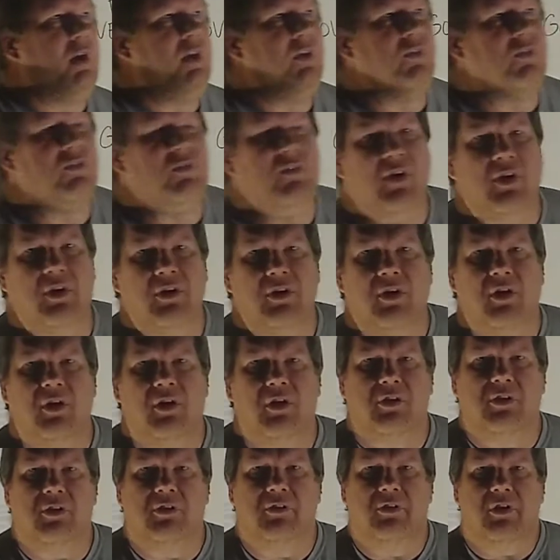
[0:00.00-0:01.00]
He's done
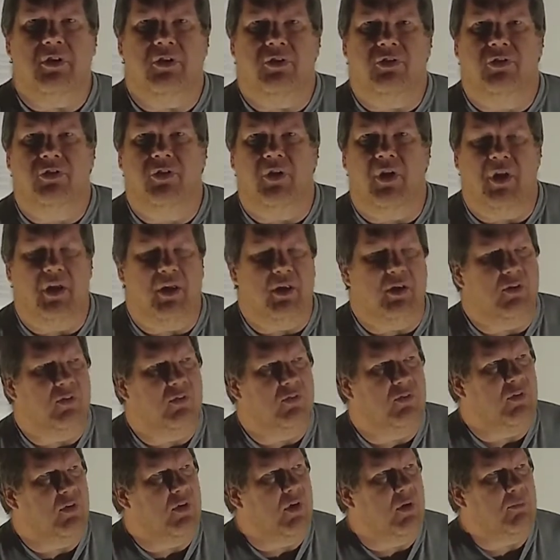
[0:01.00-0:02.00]
ugly
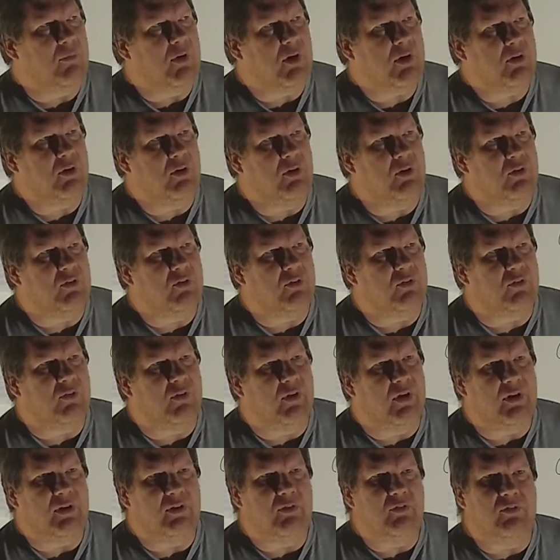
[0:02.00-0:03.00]
things, and I'm not going to just
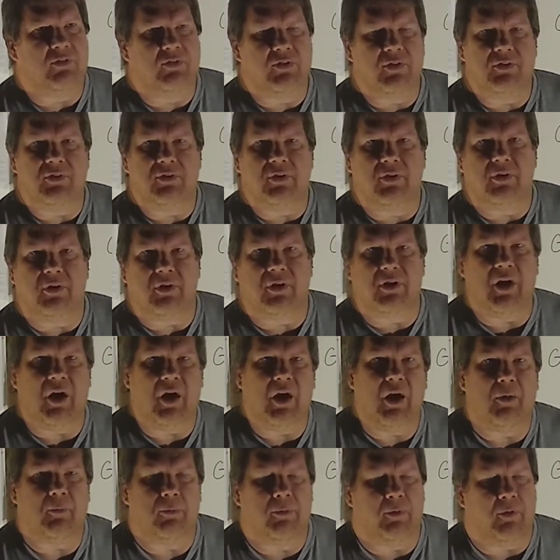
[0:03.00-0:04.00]
let you sit there and
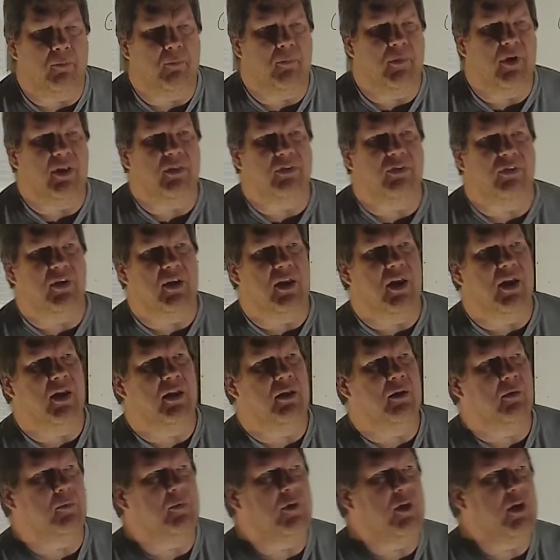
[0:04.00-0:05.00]
compliment the
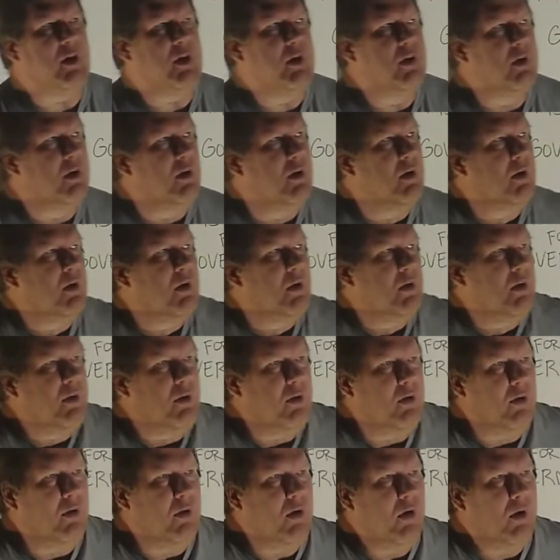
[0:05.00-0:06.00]
enemy.
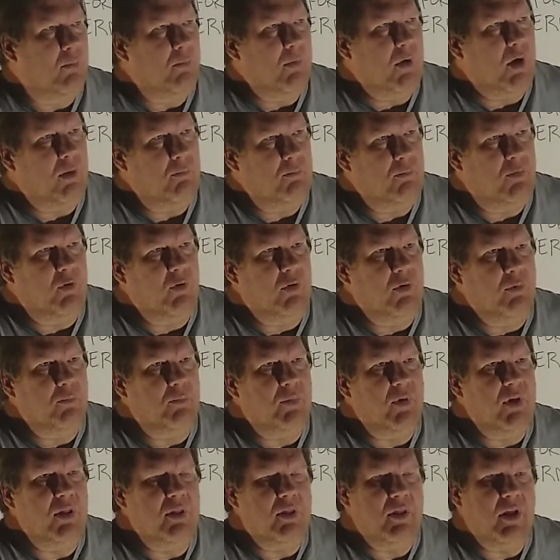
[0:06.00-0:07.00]
You know, I'm going to
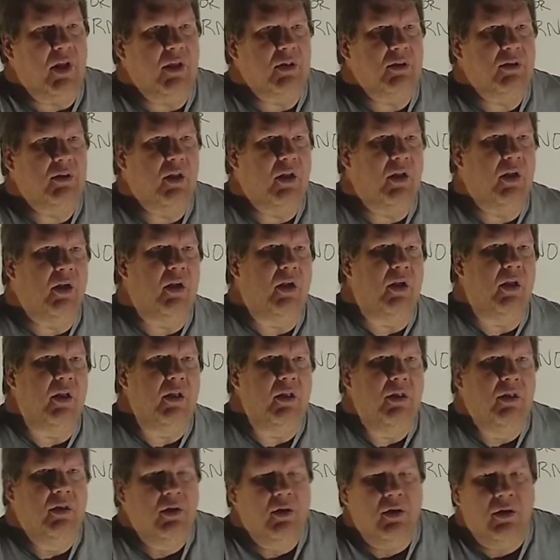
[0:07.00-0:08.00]
be that
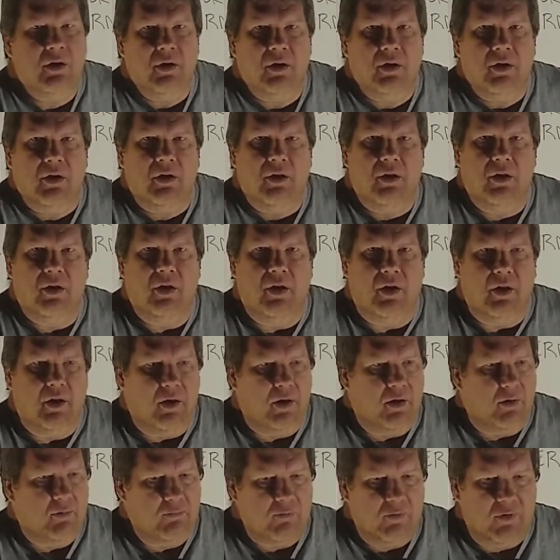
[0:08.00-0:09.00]
guy.
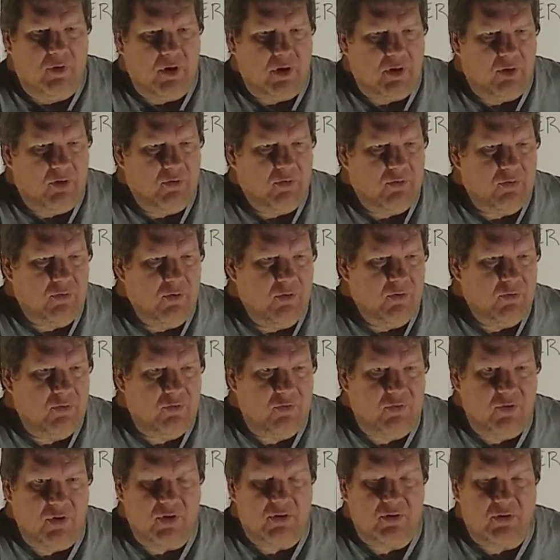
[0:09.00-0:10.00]
We're not just going to
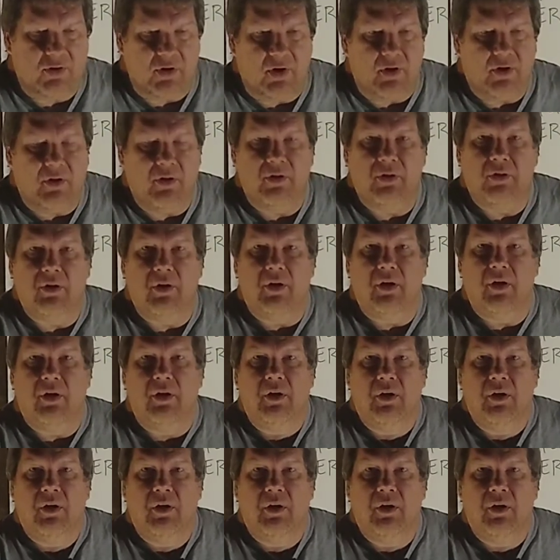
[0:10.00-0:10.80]
sit there and,